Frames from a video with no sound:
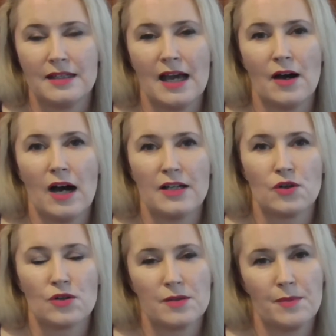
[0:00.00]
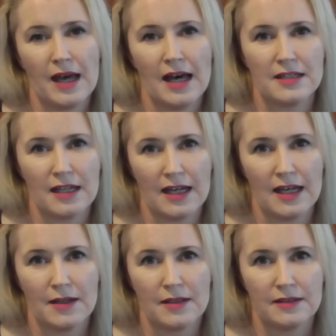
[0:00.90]
Now, I talked about
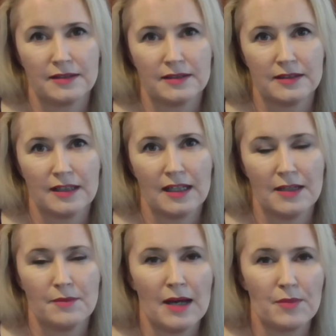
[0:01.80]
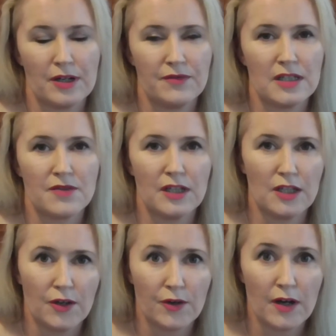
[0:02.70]
uh, in my previous
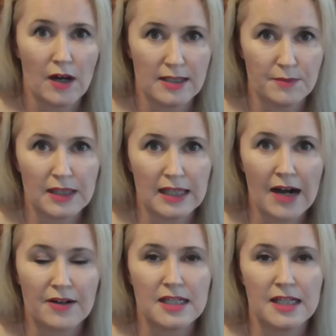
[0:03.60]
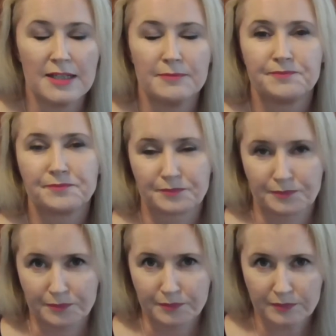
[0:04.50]
video in polarity
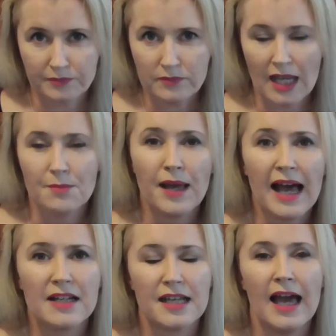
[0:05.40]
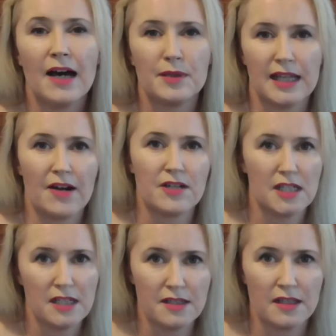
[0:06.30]
about how
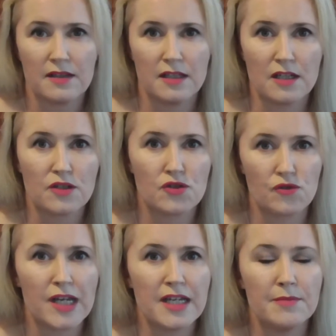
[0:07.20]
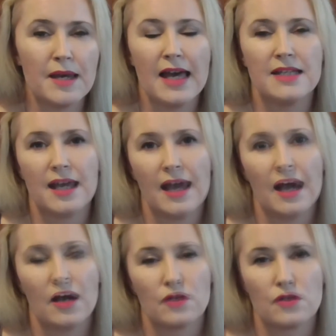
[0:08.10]
polarity is the extreme and
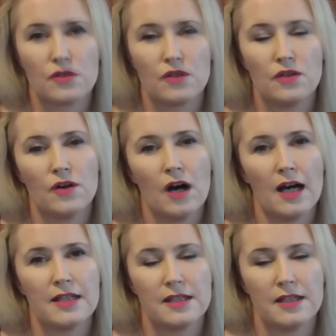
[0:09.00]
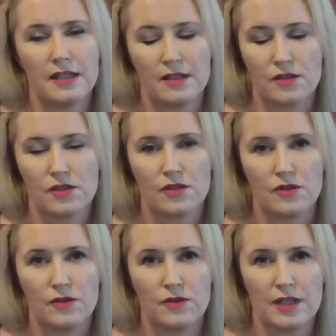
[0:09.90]
how. So, your idea is
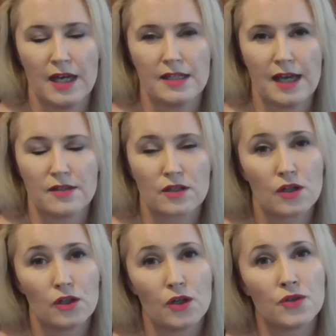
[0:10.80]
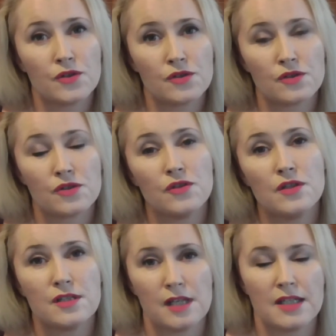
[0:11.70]
to get as close to
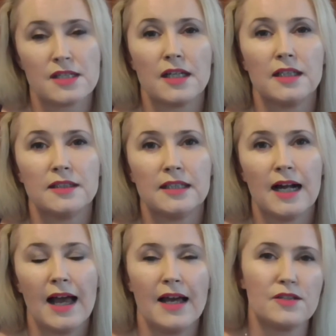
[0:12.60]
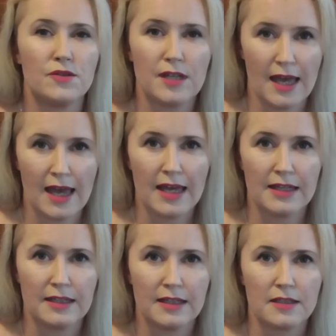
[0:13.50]
the center as you
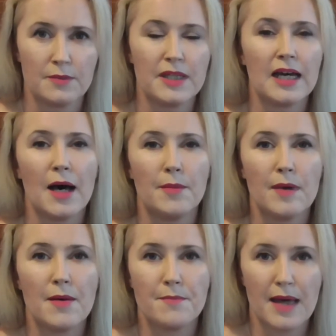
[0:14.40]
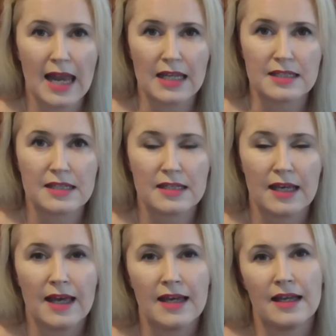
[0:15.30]
can to become balanced.
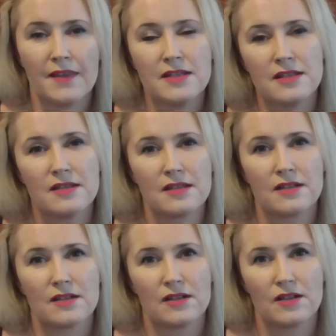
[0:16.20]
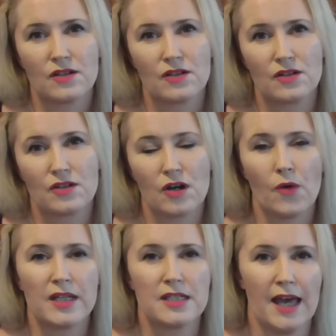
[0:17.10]
Now, this isn't
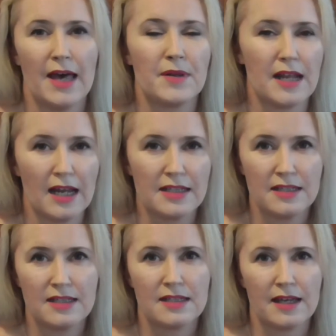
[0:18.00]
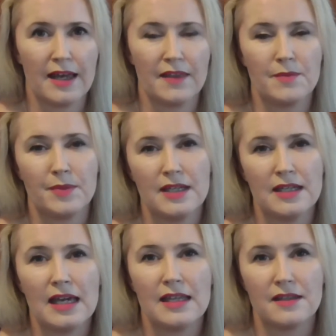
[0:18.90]
going to happen. And I did say that
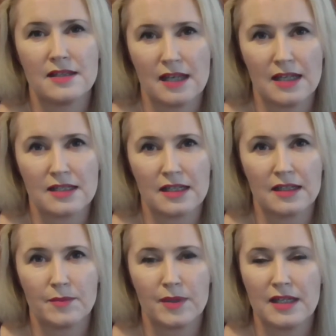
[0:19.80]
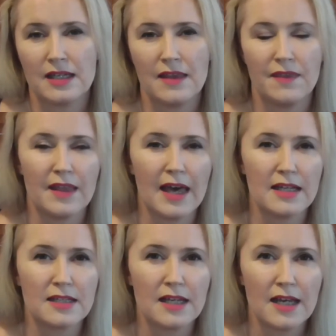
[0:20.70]
being in the center, being in
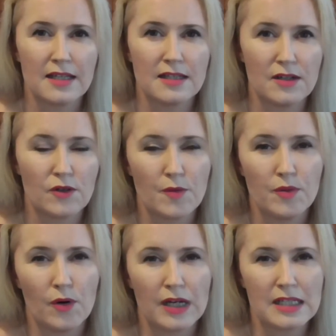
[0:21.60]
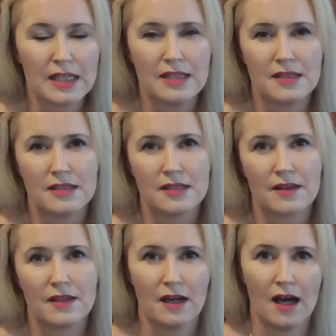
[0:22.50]
that zero point,
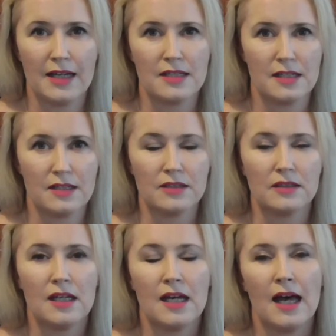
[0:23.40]
isn't the ideal.